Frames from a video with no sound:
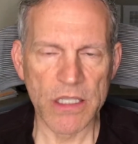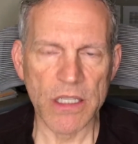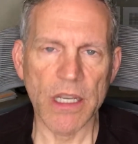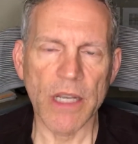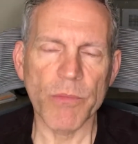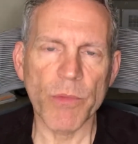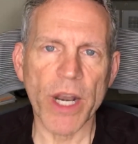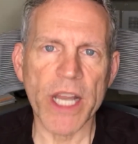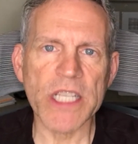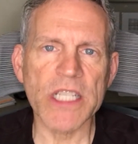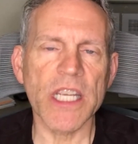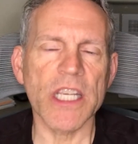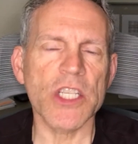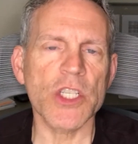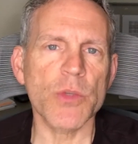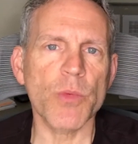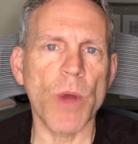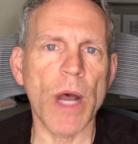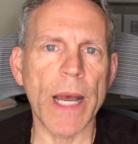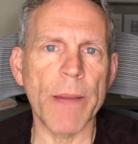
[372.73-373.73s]
And when I say a
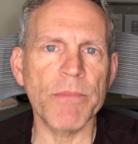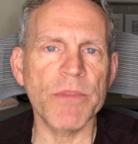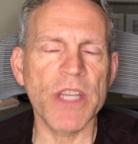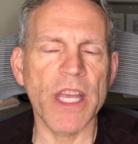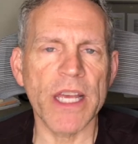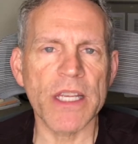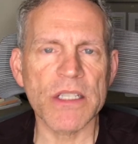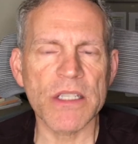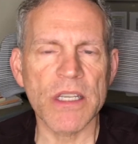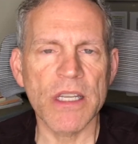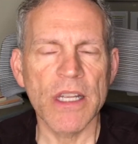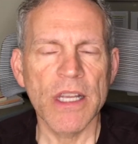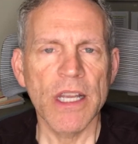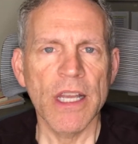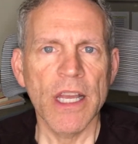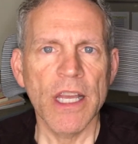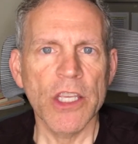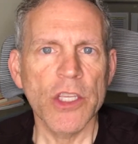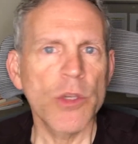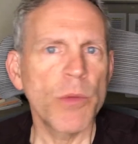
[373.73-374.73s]
swab test,
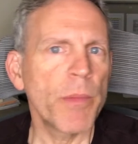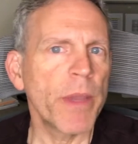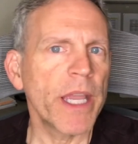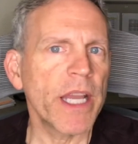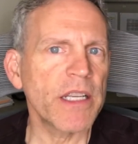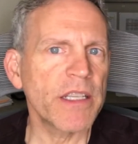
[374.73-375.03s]
you may